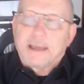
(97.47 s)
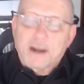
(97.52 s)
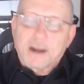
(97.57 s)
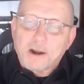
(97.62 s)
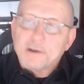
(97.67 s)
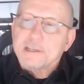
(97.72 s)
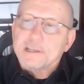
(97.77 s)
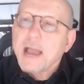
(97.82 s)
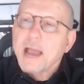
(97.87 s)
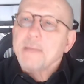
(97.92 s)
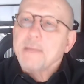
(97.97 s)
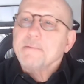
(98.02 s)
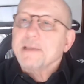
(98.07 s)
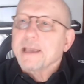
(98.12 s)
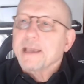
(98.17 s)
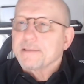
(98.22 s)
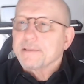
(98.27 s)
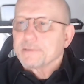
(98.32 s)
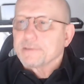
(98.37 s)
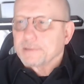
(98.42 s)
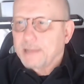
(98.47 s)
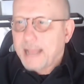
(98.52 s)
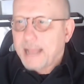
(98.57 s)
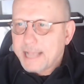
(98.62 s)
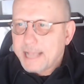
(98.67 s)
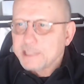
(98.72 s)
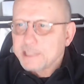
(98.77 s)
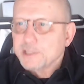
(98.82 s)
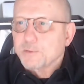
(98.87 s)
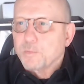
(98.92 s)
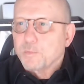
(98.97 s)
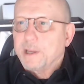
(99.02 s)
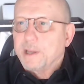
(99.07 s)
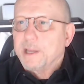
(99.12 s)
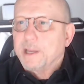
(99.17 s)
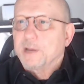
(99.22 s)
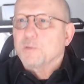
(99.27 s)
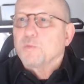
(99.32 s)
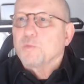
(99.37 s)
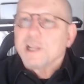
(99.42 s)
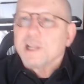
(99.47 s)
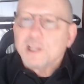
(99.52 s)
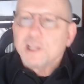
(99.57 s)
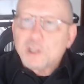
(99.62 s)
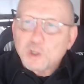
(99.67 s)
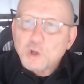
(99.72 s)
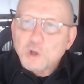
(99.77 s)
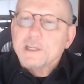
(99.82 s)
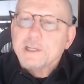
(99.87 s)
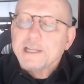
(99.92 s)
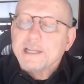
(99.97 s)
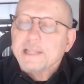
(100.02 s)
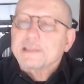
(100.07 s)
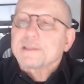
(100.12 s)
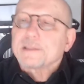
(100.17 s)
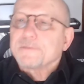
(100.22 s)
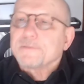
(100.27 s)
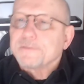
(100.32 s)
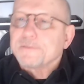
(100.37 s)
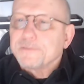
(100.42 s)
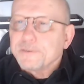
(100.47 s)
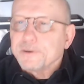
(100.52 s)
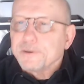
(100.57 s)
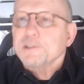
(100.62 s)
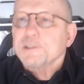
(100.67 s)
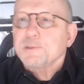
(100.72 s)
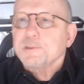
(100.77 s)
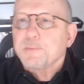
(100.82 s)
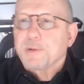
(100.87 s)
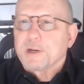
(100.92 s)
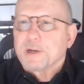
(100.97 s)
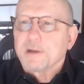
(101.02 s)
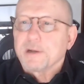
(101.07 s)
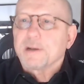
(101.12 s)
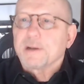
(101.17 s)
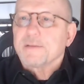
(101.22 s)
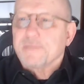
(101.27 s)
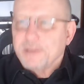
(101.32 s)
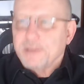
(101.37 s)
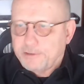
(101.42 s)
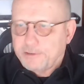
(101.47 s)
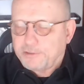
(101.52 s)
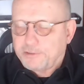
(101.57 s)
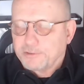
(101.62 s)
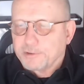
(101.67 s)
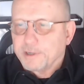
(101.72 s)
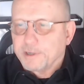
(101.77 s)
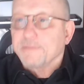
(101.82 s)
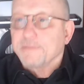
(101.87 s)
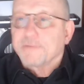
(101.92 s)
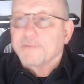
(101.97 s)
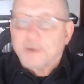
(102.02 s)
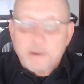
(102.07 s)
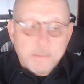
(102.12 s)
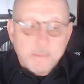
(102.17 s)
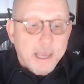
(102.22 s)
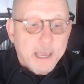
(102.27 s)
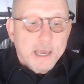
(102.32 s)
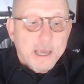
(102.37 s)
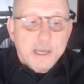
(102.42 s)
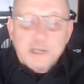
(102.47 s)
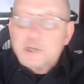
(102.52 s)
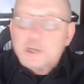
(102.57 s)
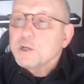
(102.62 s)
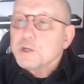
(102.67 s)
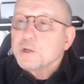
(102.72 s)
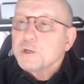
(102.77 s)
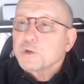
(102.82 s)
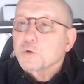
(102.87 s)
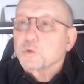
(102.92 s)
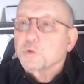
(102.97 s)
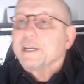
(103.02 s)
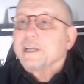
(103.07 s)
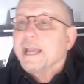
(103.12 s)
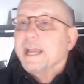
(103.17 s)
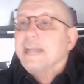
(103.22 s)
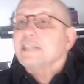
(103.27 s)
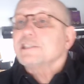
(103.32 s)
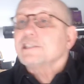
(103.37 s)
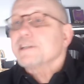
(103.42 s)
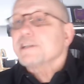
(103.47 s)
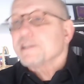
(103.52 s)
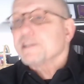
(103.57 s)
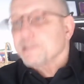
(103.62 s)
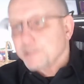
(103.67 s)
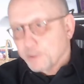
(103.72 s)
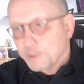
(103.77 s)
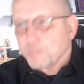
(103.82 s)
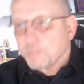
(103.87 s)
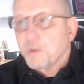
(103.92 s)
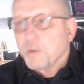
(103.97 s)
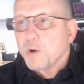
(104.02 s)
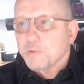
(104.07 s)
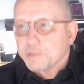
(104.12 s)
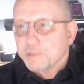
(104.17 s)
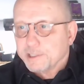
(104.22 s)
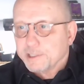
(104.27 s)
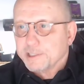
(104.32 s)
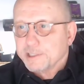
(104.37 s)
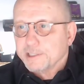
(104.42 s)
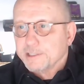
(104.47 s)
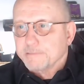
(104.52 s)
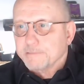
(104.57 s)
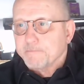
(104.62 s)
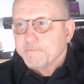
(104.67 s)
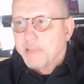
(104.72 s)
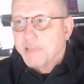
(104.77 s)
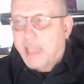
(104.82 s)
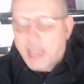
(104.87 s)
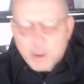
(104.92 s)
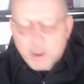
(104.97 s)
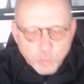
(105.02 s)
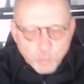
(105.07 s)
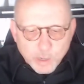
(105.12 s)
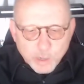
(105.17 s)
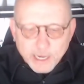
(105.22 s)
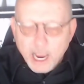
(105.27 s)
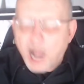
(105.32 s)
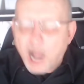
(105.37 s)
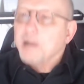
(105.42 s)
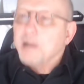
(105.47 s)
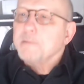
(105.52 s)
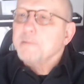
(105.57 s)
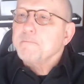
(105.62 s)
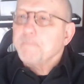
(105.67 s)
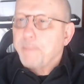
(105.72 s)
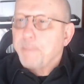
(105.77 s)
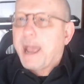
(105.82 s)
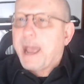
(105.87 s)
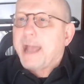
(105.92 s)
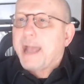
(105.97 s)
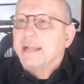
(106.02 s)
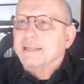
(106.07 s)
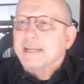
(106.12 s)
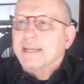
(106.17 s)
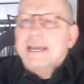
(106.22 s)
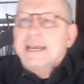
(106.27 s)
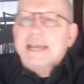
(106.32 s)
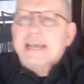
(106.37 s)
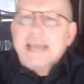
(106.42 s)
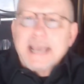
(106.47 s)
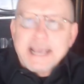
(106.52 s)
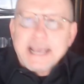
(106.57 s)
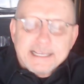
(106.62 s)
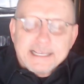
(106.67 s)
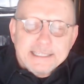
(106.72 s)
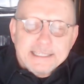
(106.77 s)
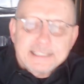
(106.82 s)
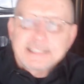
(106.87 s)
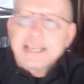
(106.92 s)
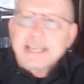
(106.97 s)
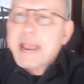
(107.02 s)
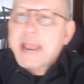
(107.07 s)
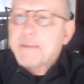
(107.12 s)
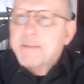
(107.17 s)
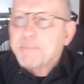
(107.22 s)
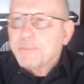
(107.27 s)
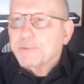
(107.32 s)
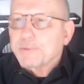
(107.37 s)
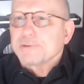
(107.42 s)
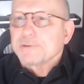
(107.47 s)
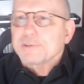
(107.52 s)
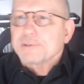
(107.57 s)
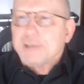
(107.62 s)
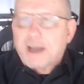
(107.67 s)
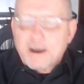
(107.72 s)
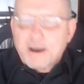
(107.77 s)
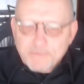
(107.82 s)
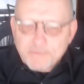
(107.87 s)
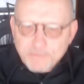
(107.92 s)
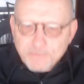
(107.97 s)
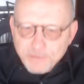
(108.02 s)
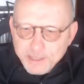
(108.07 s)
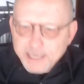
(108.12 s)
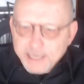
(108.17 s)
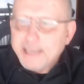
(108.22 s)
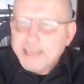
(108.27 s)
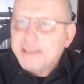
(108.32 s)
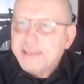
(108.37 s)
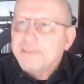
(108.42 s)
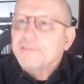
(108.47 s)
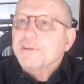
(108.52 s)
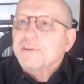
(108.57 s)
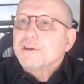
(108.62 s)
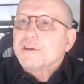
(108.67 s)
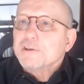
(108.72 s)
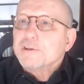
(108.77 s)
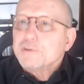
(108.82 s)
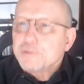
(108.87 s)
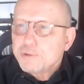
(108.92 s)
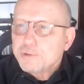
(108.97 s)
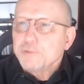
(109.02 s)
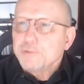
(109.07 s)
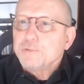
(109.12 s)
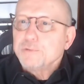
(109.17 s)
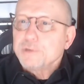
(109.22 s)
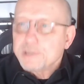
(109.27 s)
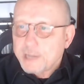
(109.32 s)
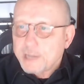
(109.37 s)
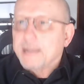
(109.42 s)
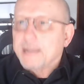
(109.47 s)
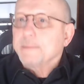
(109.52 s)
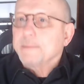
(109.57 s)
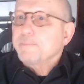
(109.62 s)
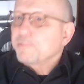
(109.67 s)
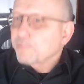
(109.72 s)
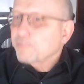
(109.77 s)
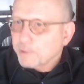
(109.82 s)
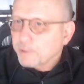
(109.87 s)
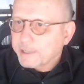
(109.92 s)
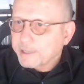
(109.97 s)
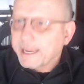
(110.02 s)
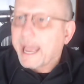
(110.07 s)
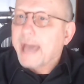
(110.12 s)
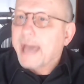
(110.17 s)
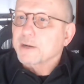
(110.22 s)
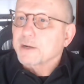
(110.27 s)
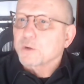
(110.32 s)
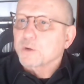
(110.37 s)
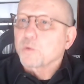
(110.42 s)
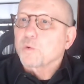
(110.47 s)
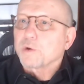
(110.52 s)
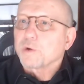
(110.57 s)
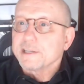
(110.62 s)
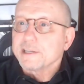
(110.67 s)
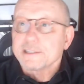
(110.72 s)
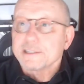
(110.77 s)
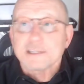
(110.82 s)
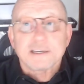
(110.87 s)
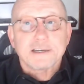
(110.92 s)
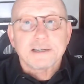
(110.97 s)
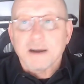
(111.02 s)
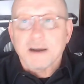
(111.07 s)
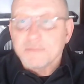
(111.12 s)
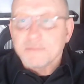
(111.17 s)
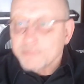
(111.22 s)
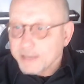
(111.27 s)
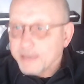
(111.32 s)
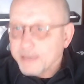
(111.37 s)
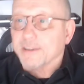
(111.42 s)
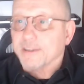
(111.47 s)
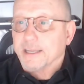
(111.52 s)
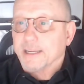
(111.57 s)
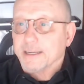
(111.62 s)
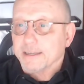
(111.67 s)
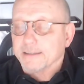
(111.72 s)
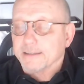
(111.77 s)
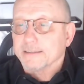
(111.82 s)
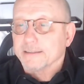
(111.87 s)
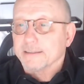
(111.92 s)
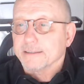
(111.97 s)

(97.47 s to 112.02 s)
In our time together last week, we looked at the first period of history from creation until Moses, and we unpacked examples of these two types or categories of giving.